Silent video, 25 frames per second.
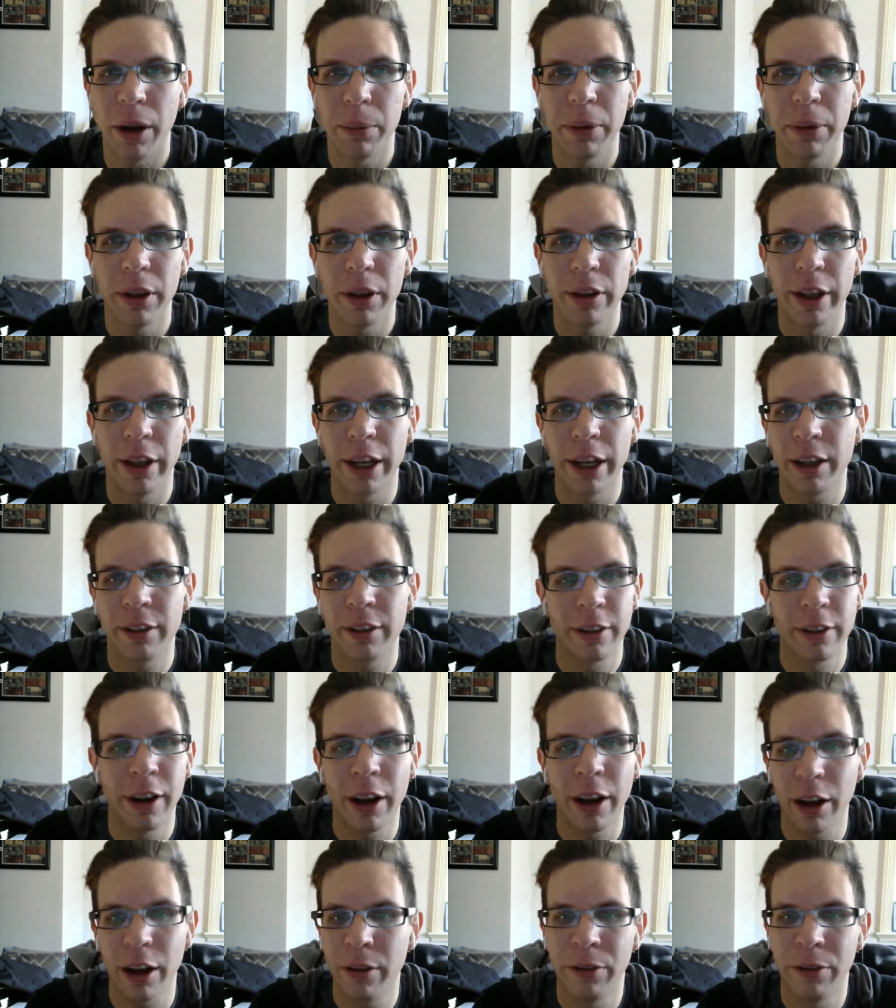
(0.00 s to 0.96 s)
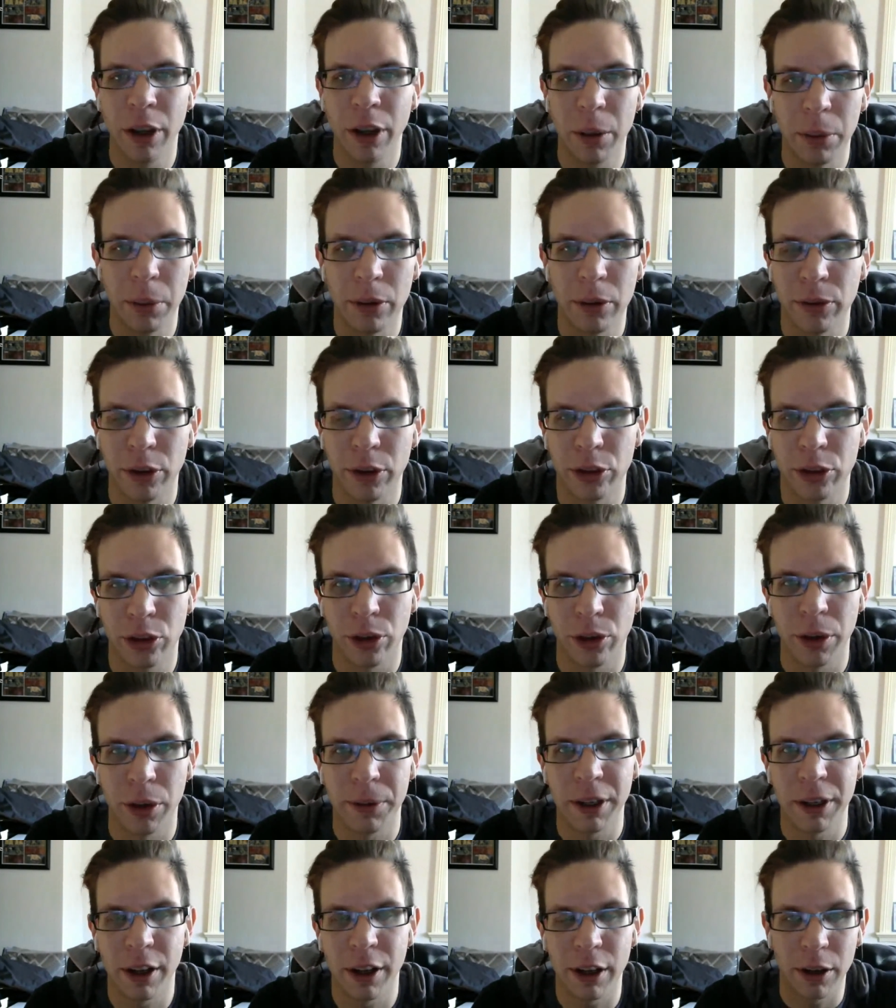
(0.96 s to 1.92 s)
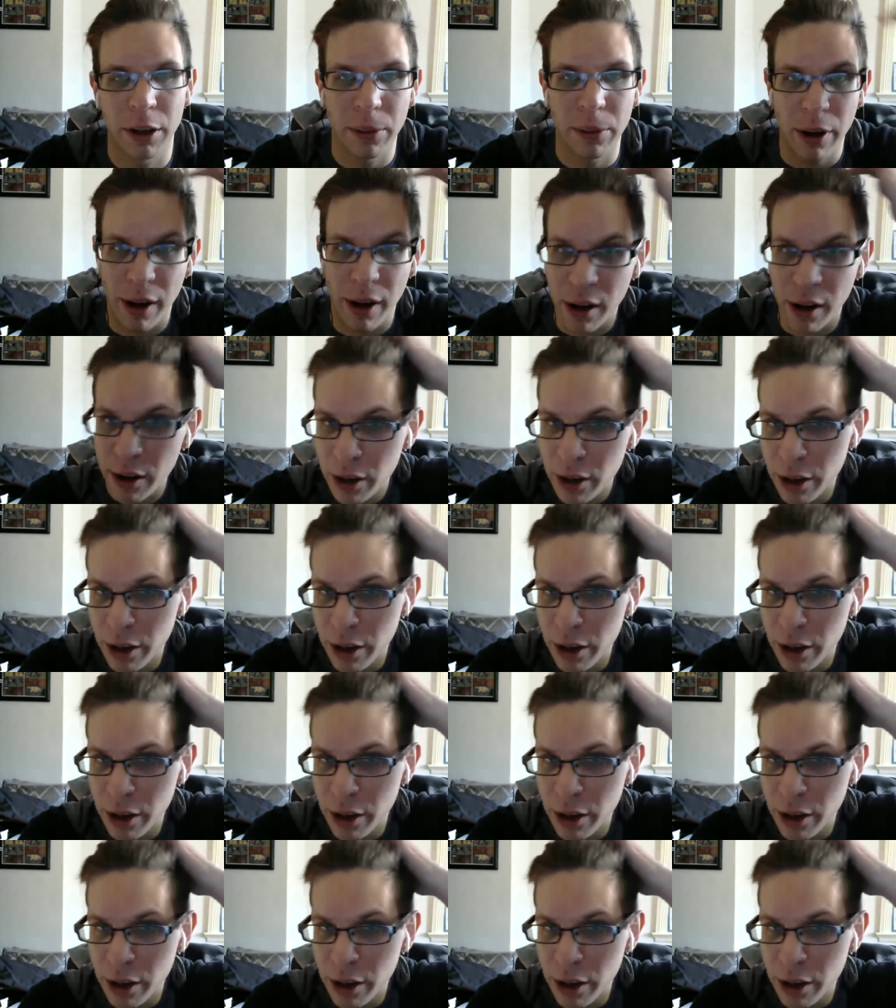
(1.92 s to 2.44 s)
But like it's not available for streaming anywhere.